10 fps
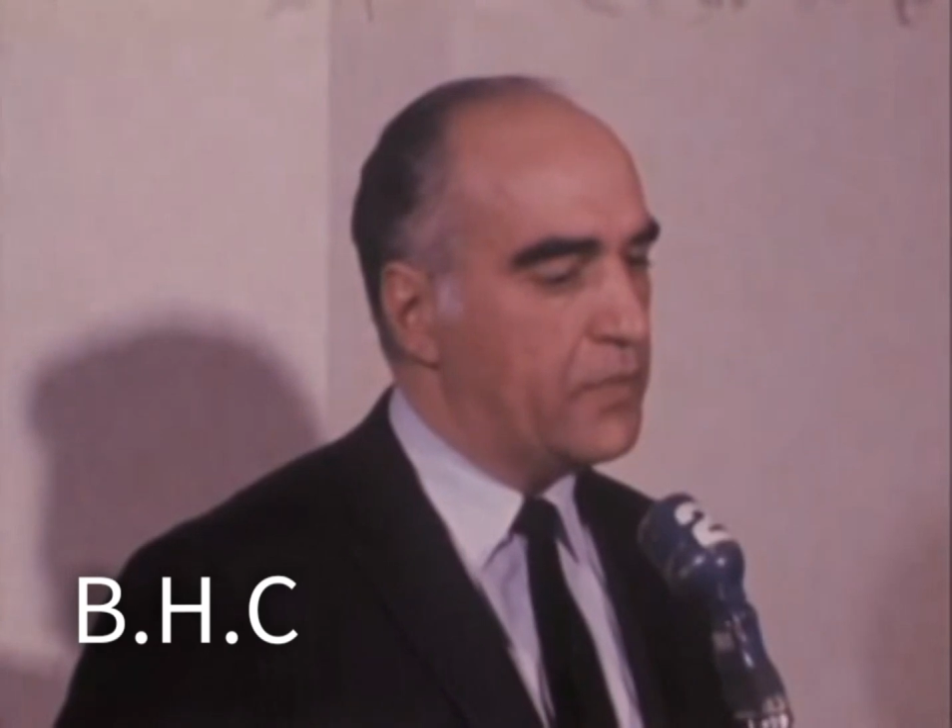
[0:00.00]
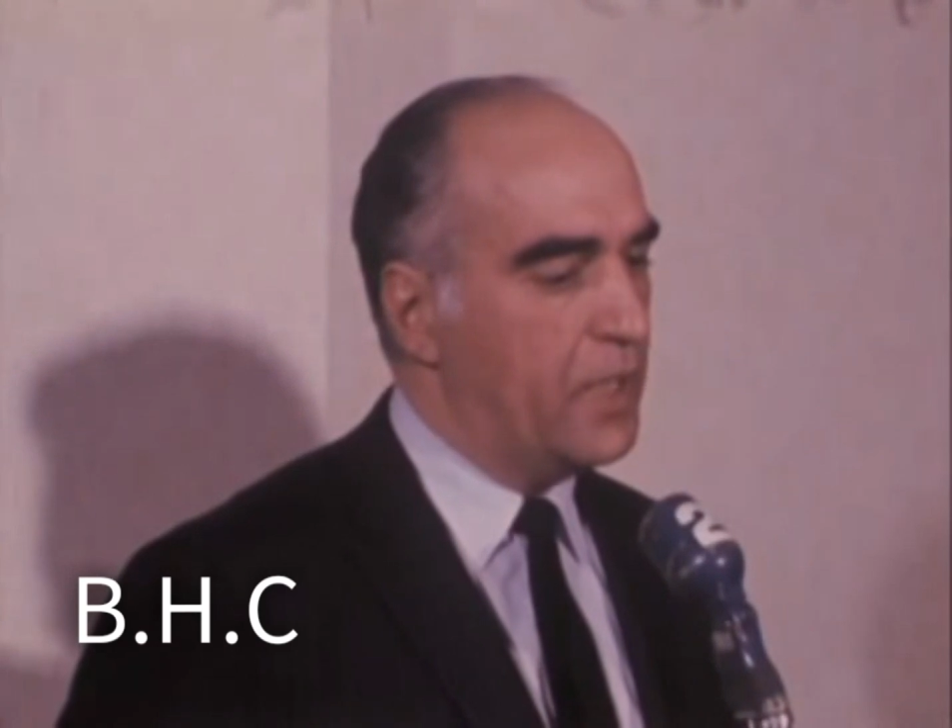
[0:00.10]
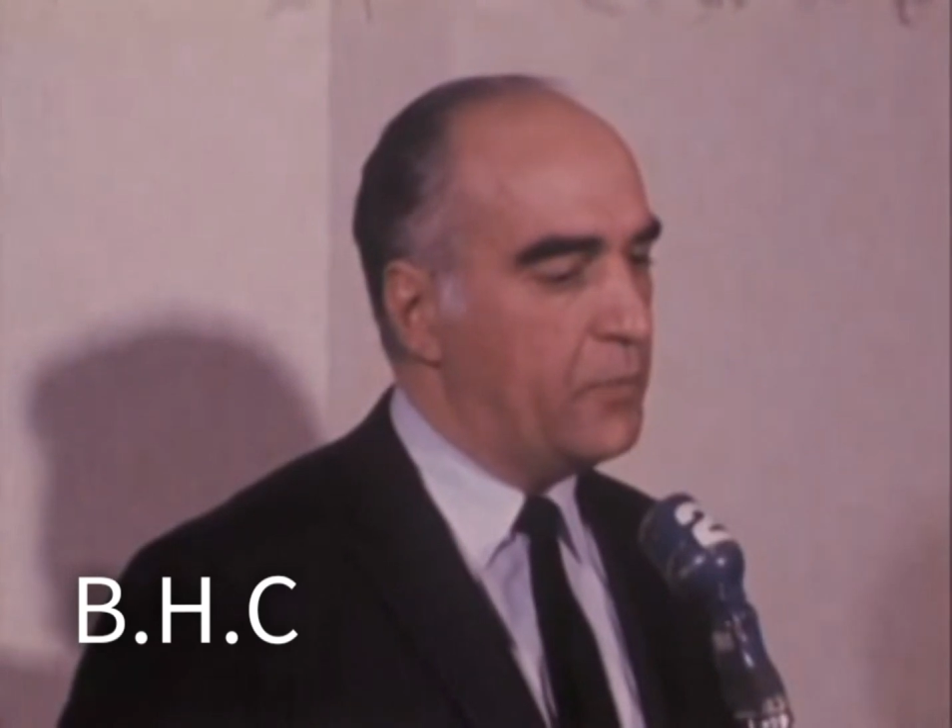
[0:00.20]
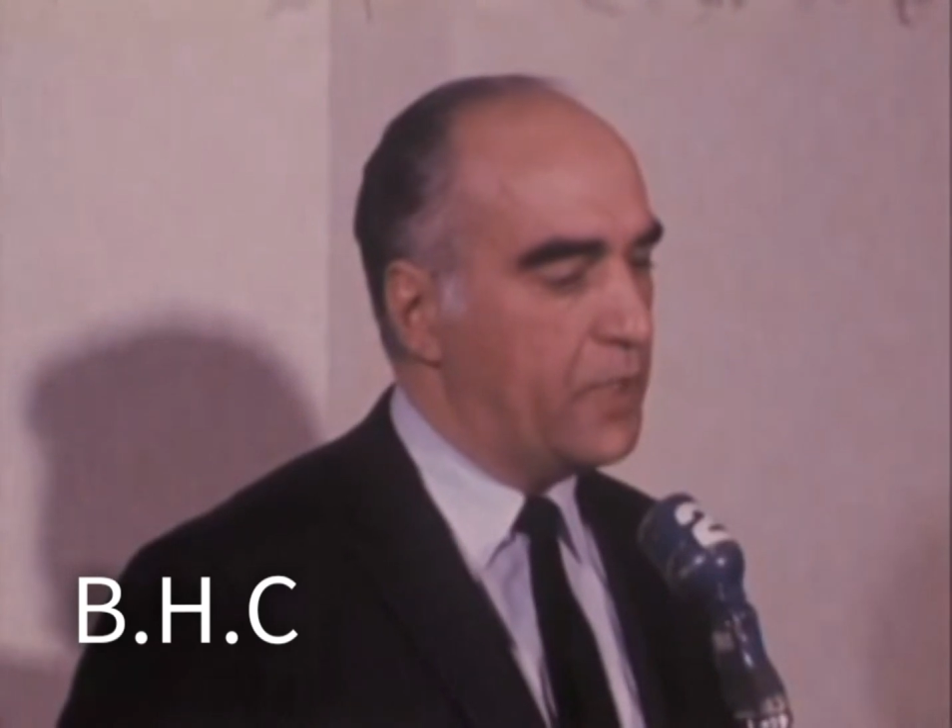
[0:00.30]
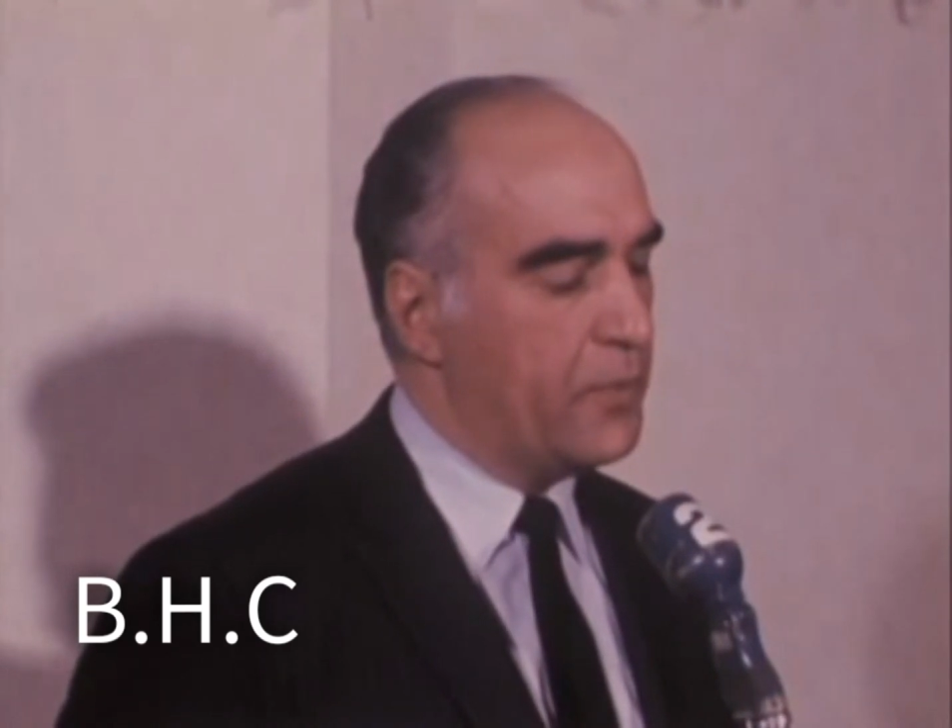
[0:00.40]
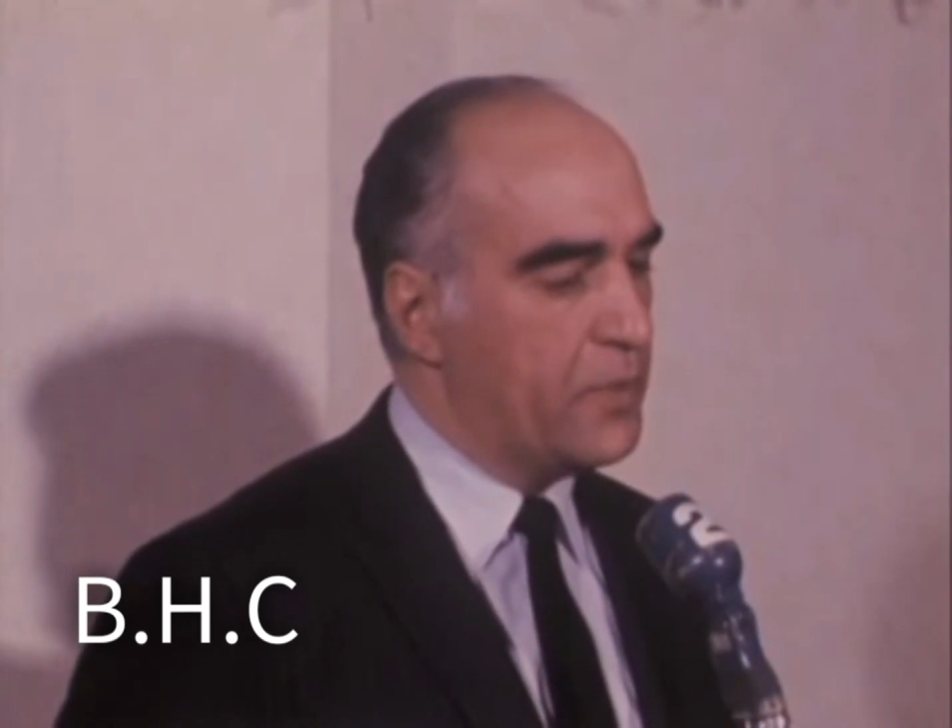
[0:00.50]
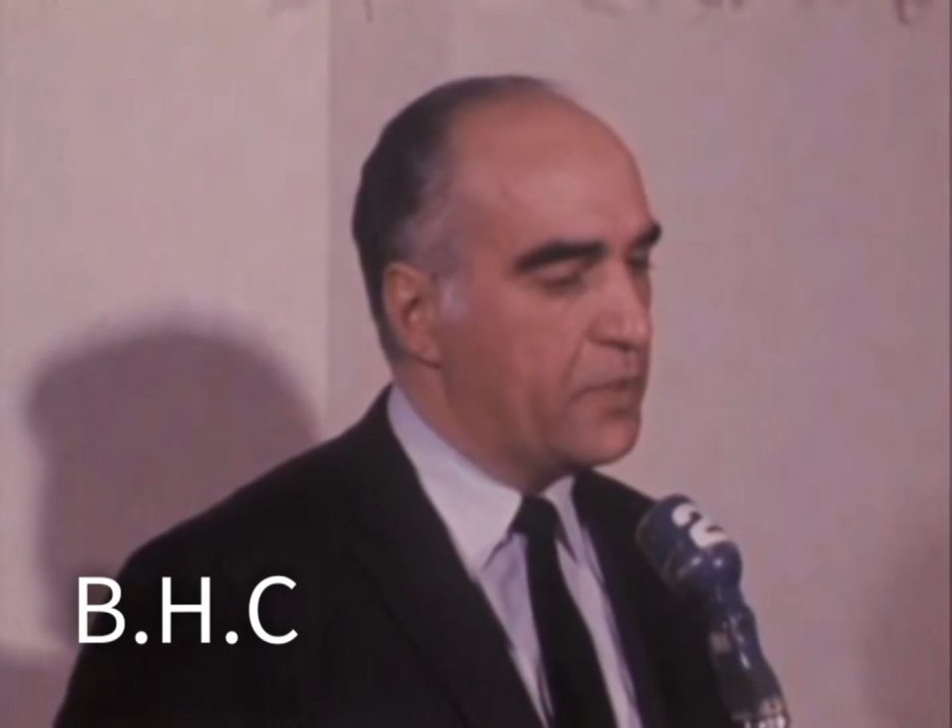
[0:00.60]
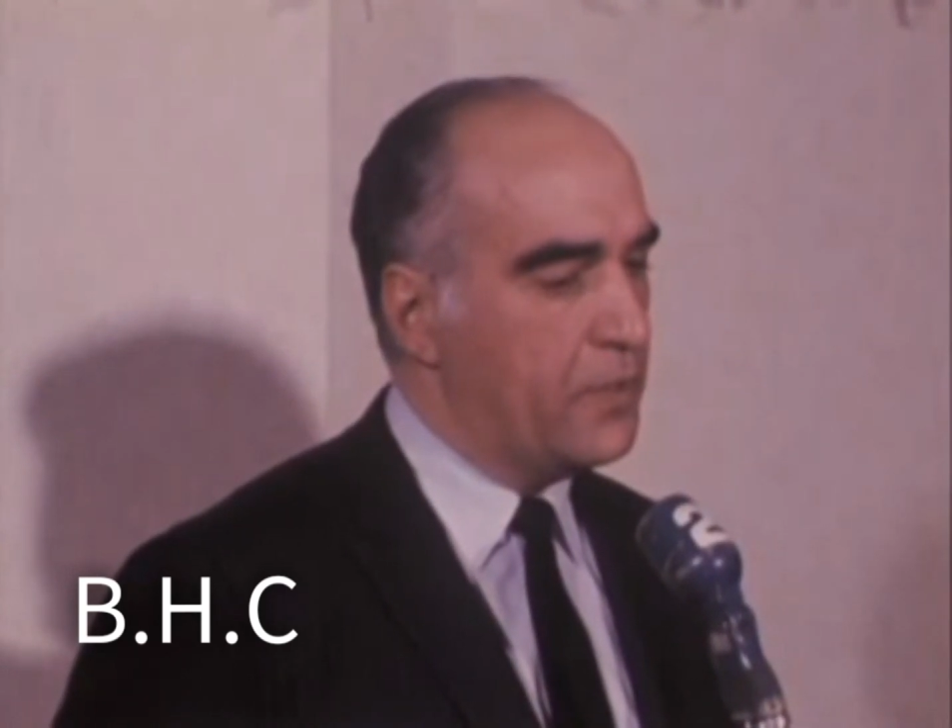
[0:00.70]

of time when I was with